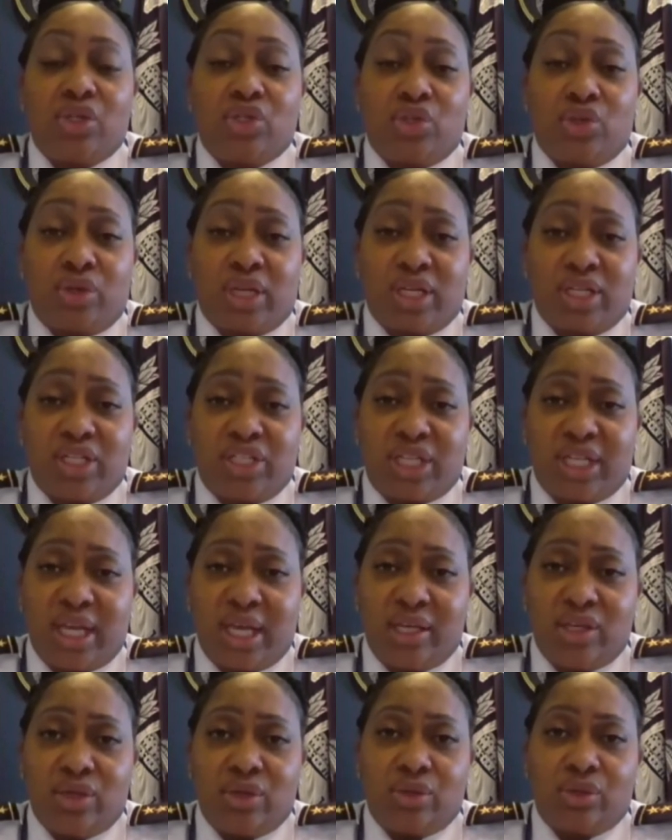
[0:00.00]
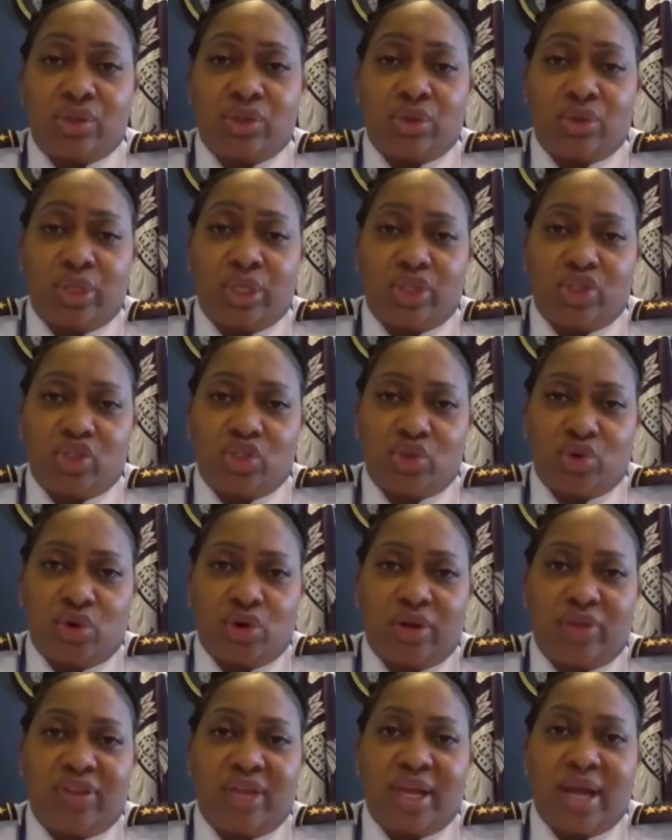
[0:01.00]
to continue to
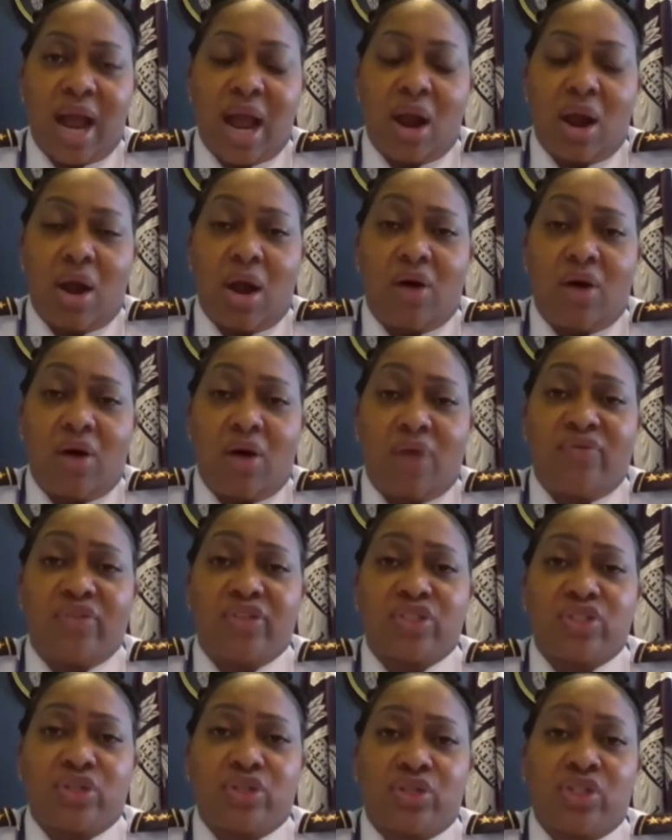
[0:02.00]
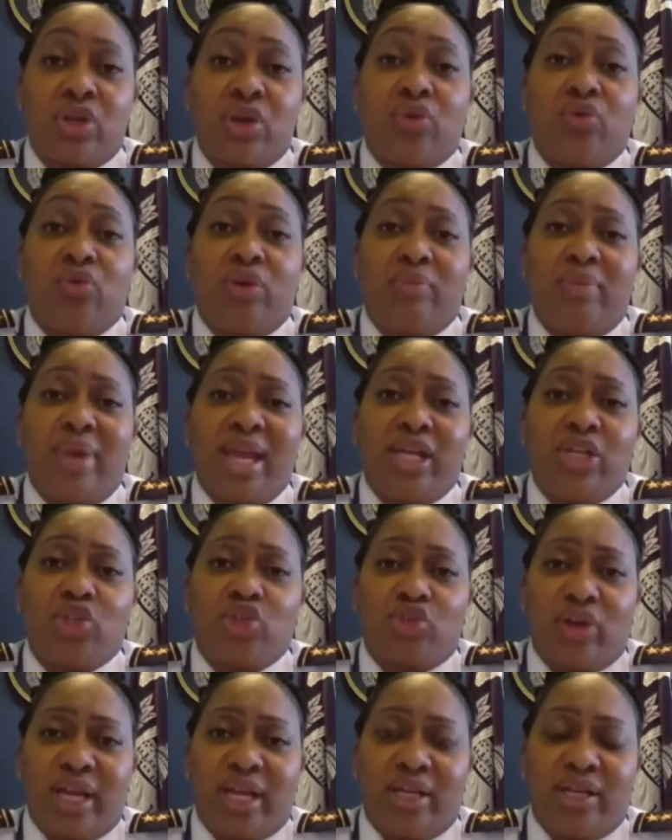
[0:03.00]
ensure that our officers remain
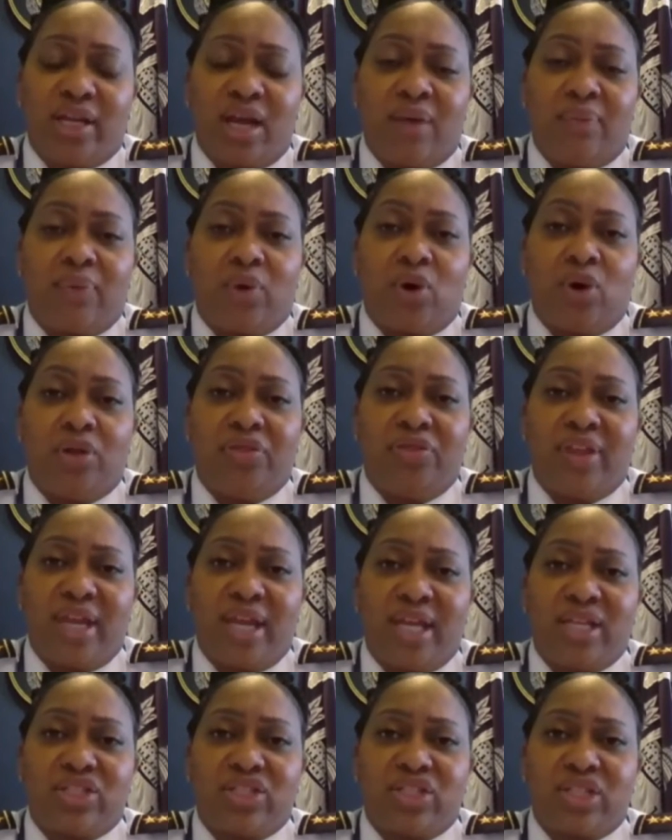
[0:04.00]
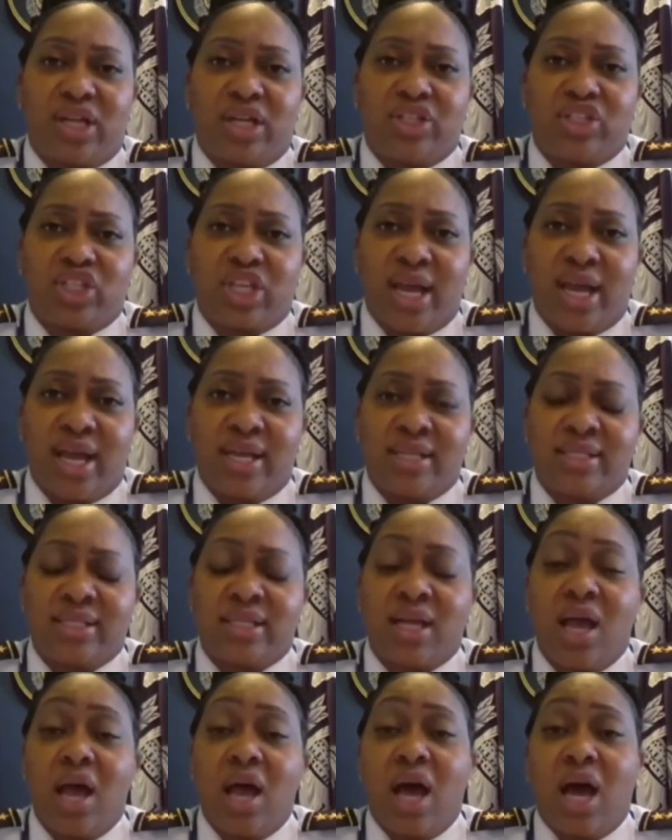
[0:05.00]
trained up on things such as